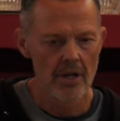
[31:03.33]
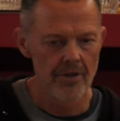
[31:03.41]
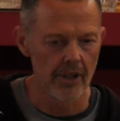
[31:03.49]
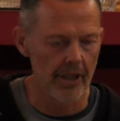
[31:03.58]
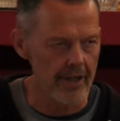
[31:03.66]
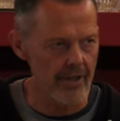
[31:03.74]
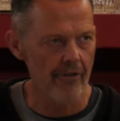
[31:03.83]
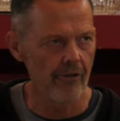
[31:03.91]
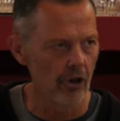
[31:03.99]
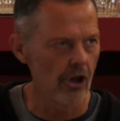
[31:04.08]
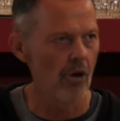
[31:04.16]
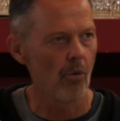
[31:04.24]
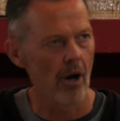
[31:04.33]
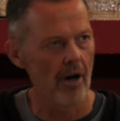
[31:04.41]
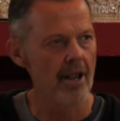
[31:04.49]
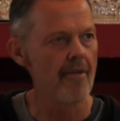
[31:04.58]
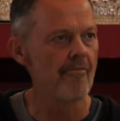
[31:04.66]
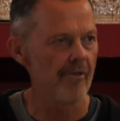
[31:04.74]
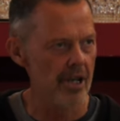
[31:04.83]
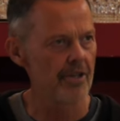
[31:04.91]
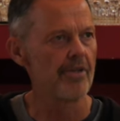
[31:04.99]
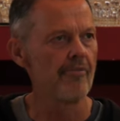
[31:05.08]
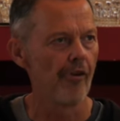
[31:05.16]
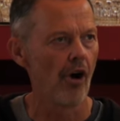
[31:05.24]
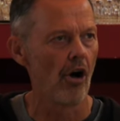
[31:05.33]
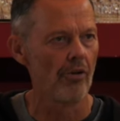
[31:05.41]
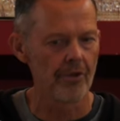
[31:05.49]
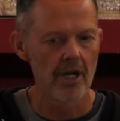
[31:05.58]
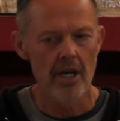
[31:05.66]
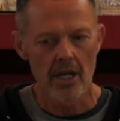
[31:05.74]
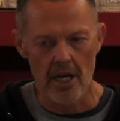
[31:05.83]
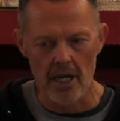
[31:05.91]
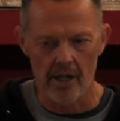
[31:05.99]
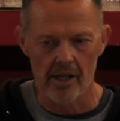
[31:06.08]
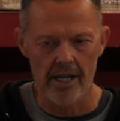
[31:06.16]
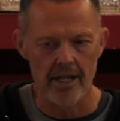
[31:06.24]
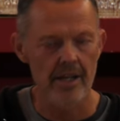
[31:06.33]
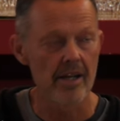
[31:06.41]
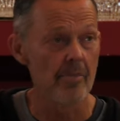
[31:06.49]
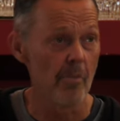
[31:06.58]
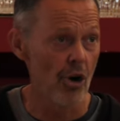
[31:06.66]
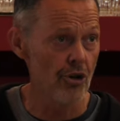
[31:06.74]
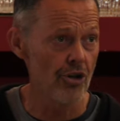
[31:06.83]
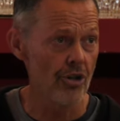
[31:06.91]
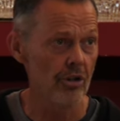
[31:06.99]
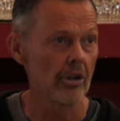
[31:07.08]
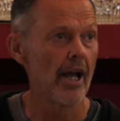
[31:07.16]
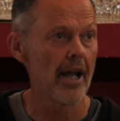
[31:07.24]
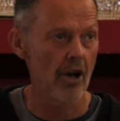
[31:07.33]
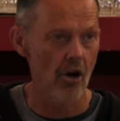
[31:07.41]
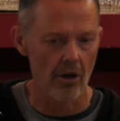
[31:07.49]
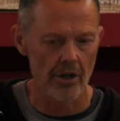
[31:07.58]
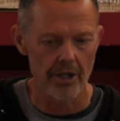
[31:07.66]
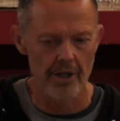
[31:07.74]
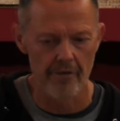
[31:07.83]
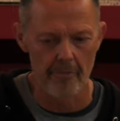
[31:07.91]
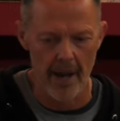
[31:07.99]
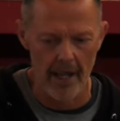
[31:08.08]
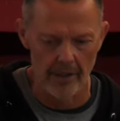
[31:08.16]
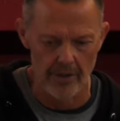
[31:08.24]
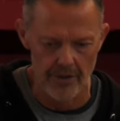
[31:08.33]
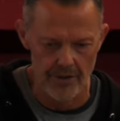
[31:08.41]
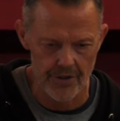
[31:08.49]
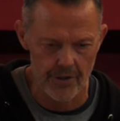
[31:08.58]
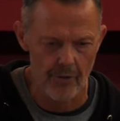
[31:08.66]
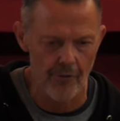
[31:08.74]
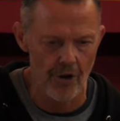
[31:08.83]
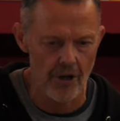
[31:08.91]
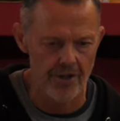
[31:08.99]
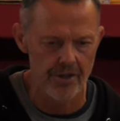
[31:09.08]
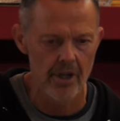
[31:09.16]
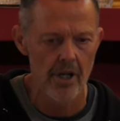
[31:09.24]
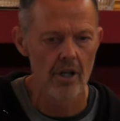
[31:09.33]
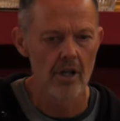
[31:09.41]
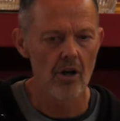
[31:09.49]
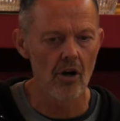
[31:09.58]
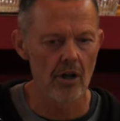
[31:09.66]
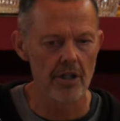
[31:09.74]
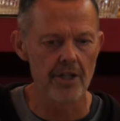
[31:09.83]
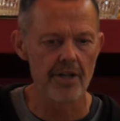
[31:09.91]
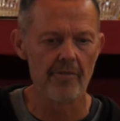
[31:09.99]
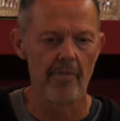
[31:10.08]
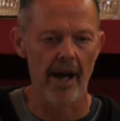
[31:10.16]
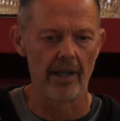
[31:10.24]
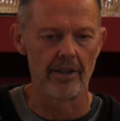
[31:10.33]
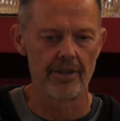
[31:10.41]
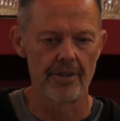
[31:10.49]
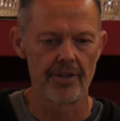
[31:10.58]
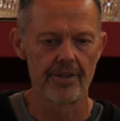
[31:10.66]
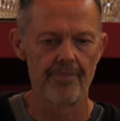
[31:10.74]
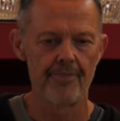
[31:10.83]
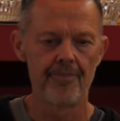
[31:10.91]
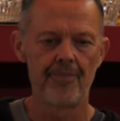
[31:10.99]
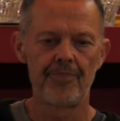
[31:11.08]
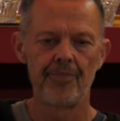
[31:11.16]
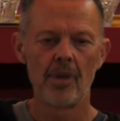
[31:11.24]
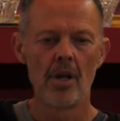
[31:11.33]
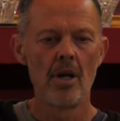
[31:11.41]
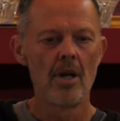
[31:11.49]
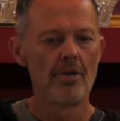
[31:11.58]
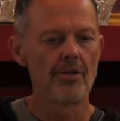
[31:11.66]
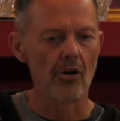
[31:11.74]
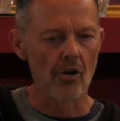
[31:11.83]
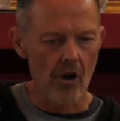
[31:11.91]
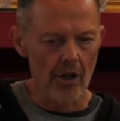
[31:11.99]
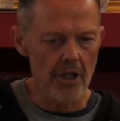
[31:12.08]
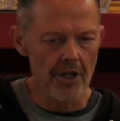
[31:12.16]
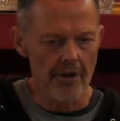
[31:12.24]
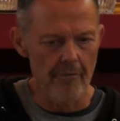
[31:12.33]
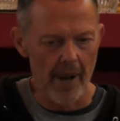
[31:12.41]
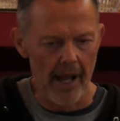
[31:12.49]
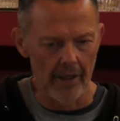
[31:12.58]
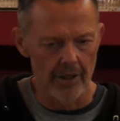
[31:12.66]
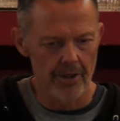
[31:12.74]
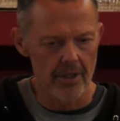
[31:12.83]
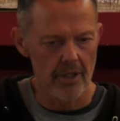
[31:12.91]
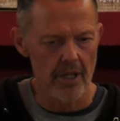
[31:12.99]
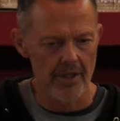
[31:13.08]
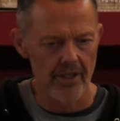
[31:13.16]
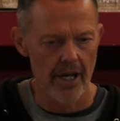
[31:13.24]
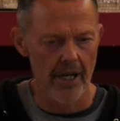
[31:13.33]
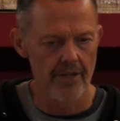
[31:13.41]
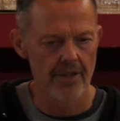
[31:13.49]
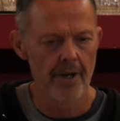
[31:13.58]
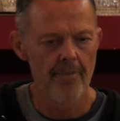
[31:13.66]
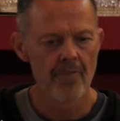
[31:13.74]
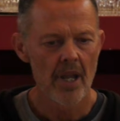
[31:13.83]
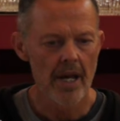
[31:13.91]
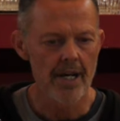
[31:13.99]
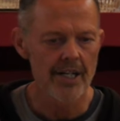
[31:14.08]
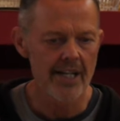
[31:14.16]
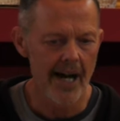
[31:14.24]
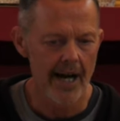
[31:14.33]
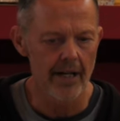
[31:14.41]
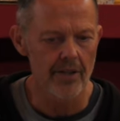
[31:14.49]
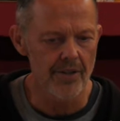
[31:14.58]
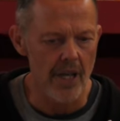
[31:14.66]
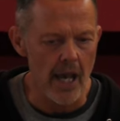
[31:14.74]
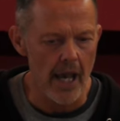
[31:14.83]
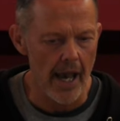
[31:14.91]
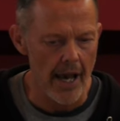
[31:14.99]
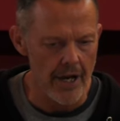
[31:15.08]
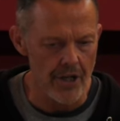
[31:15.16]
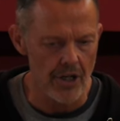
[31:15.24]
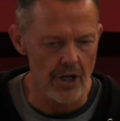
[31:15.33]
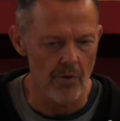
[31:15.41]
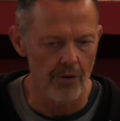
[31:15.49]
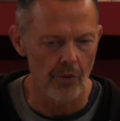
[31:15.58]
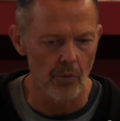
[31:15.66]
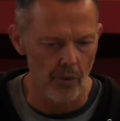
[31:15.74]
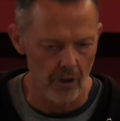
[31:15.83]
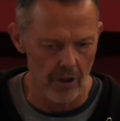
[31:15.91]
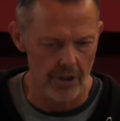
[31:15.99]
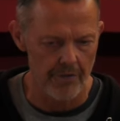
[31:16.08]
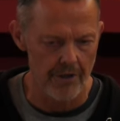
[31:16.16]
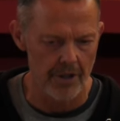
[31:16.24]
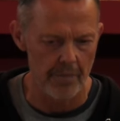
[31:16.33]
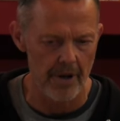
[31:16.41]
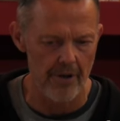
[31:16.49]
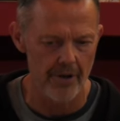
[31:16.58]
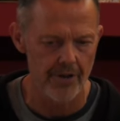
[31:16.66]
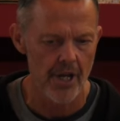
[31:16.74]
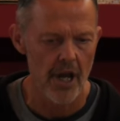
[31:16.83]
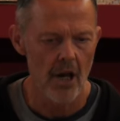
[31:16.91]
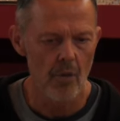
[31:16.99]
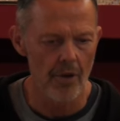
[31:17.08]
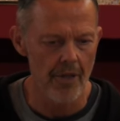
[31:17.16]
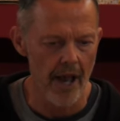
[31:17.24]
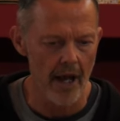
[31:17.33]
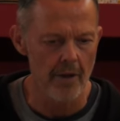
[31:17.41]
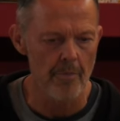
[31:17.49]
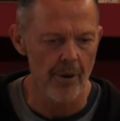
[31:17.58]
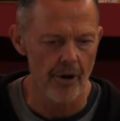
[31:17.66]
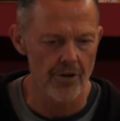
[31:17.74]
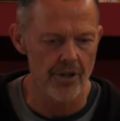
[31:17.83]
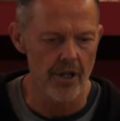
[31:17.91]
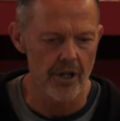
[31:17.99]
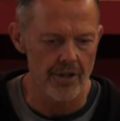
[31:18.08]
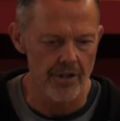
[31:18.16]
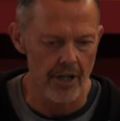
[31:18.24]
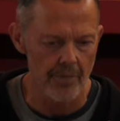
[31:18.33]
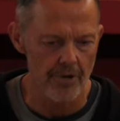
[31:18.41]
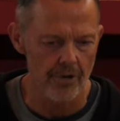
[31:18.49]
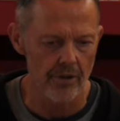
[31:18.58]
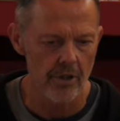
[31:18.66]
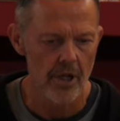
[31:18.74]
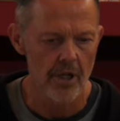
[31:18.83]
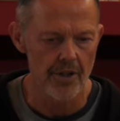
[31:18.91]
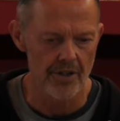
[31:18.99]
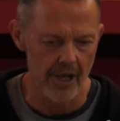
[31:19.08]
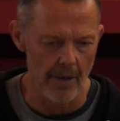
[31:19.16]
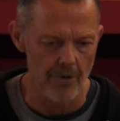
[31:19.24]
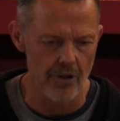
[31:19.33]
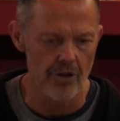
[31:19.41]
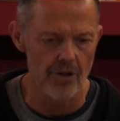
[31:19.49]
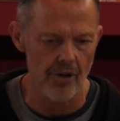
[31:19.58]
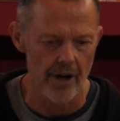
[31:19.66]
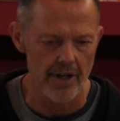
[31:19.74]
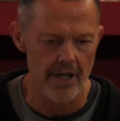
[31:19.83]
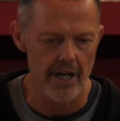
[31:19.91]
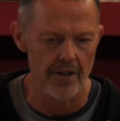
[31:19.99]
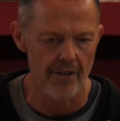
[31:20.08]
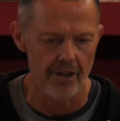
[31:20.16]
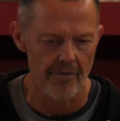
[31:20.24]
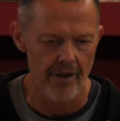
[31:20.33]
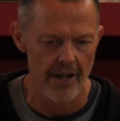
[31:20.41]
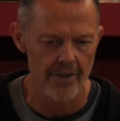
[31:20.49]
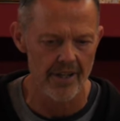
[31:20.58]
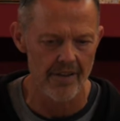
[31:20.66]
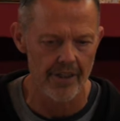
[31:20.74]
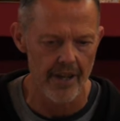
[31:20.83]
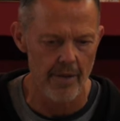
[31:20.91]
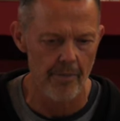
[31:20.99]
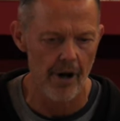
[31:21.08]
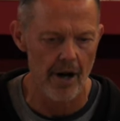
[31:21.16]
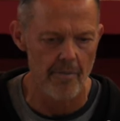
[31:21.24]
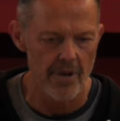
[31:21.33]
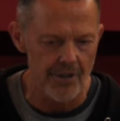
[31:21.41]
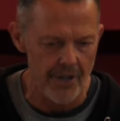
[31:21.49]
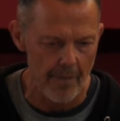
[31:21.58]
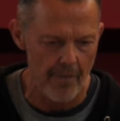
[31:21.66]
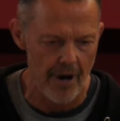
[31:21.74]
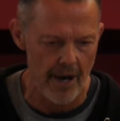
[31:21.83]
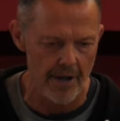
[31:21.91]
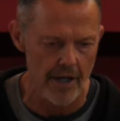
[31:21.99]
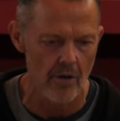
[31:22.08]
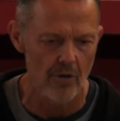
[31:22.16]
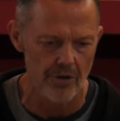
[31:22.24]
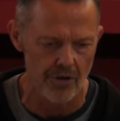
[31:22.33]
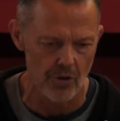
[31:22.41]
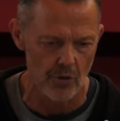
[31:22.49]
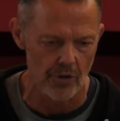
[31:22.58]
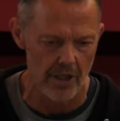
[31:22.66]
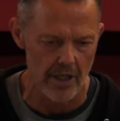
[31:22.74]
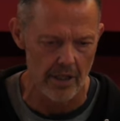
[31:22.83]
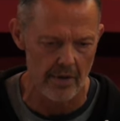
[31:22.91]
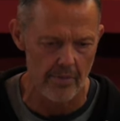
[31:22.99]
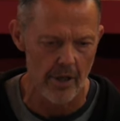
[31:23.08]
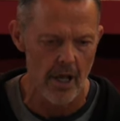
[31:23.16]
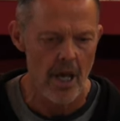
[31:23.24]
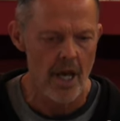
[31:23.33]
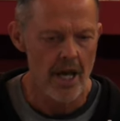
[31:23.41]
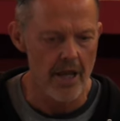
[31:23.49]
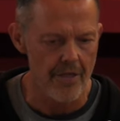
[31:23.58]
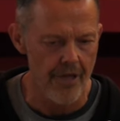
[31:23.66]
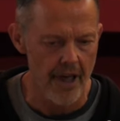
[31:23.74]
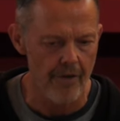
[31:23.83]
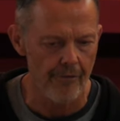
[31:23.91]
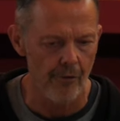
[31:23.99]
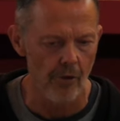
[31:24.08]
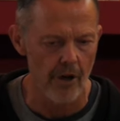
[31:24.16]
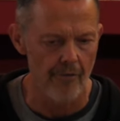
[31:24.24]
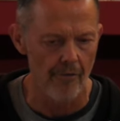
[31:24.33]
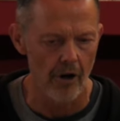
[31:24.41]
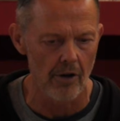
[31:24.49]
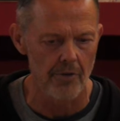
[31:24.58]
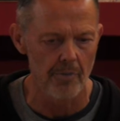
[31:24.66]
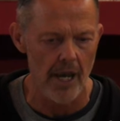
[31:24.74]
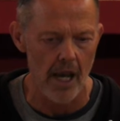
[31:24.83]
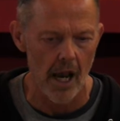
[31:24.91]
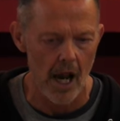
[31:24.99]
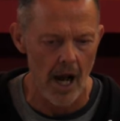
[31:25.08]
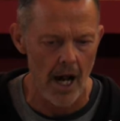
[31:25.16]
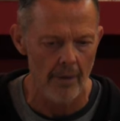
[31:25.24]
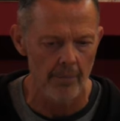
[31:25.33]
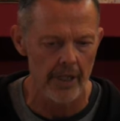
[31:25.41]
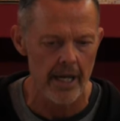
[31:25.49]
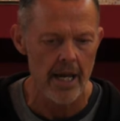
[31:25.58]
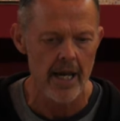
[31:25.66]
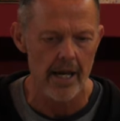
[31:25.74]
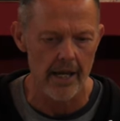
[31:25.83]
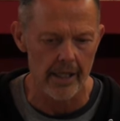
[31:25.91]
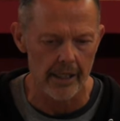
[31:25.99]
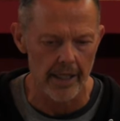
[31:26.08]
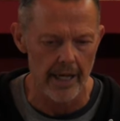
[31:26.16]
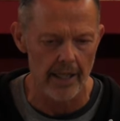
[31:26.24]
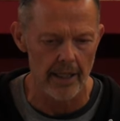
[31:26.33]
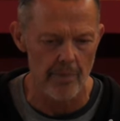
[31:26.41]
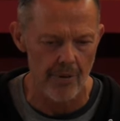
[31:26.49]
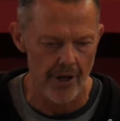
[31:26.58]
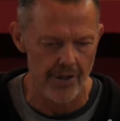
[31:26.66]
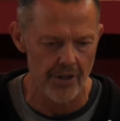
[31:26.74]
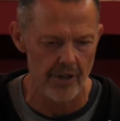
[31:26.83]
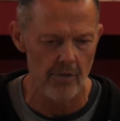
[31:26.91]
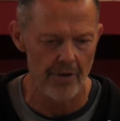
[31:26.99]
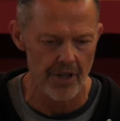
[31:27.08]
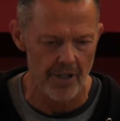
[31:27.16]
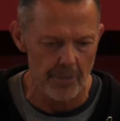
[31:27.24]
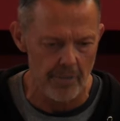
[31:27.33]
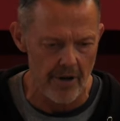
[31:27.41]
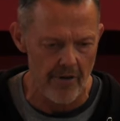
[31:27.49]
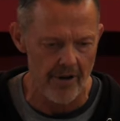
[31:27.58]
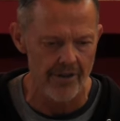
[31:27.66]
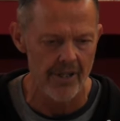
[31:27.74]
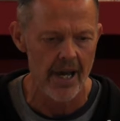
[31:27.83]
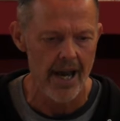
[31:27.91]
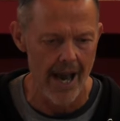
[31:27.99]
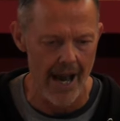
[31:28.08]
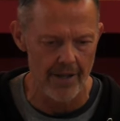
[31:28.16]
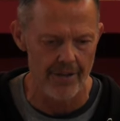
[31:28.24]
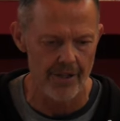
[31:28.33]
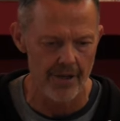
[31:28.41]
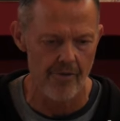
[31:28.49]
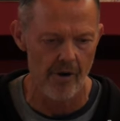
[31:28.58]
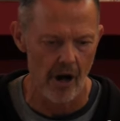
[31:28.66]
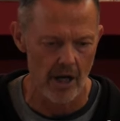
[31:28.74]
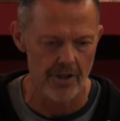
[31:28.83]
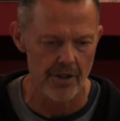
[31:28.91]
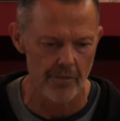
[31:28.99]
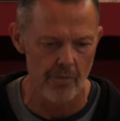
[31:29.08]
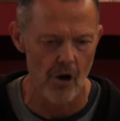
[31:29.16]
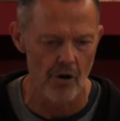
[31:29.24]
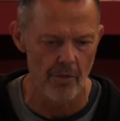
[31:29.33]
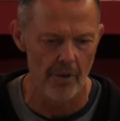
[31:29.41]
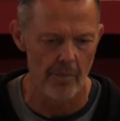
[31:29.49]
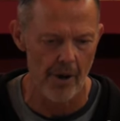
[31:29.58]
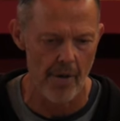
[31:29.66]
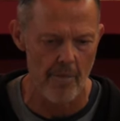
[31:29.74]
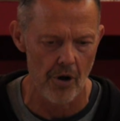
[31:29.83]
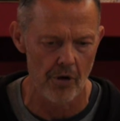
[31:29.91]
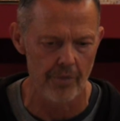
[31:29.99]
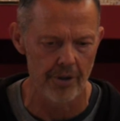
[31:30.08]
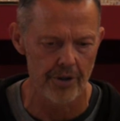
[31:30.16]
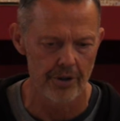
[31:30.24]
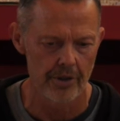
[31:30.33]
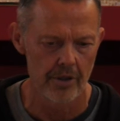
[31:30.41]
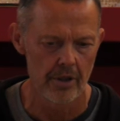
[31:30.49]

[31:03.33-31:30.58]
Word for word: So let's have a look at what in, is involved in, in emotional and cognitive balance. So, first, cognitive balance. So cognitive balance, it says, entails engaging with the world of experience without imposing conceptual assumptions or ideas on events and thereby misapprehending or distorting them. It therefore involves being calmly and clearly present with experience as it arises moment by moment.